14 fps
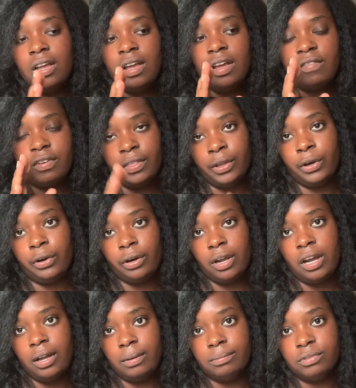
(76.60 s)
for their
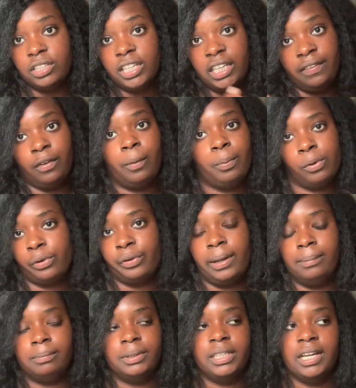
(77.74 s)
to get in their
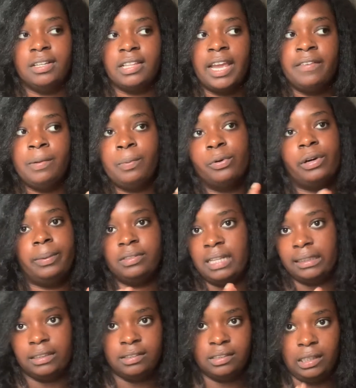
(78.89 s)
program, because every program is not
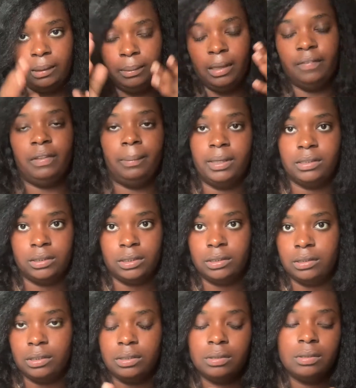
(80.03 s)
the same, if that makes any
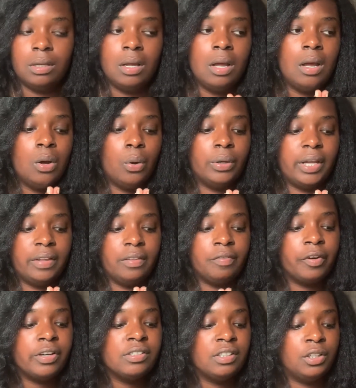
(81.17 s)
sense. Okay, the
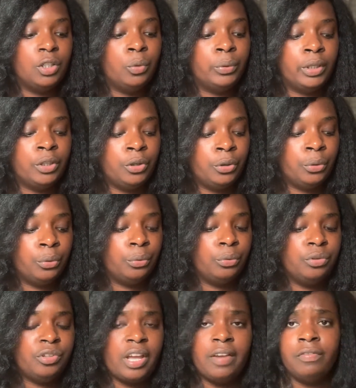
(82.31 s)
first thing you want to do, you
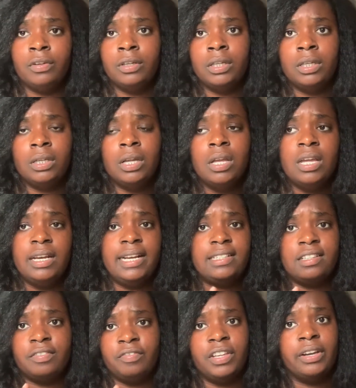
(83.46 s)
definitely need to
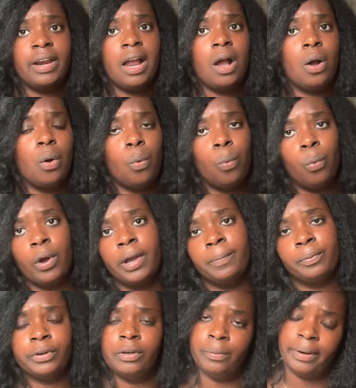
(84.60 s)
figure out what
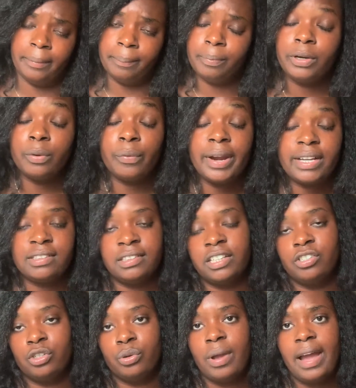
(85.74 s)
prereqs
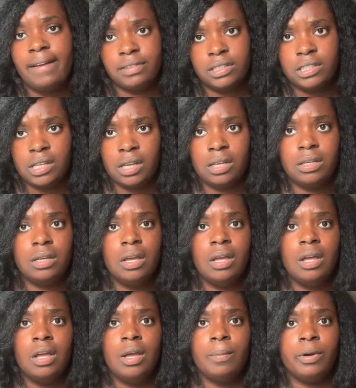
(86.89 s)
that you have to take.
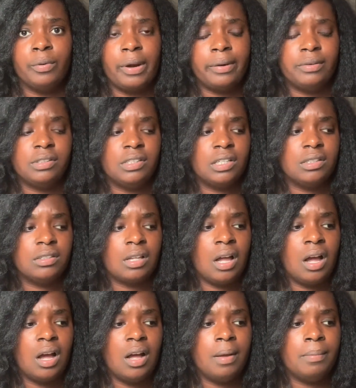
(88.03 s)
Prerequisites,
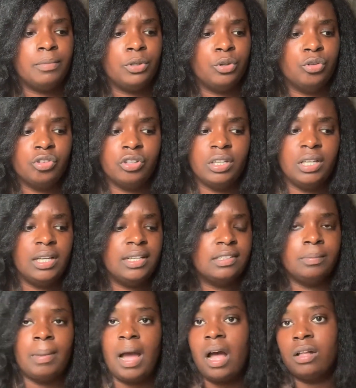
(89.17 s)
usually it's
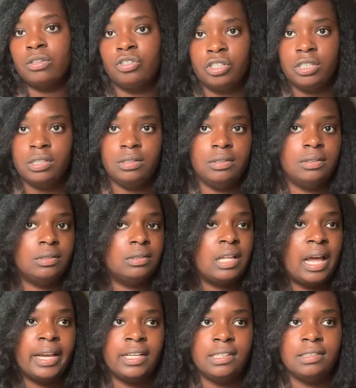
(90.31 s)
biology,
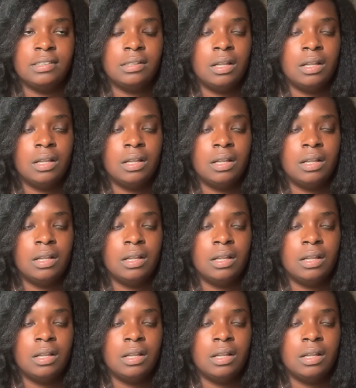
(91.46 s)
science,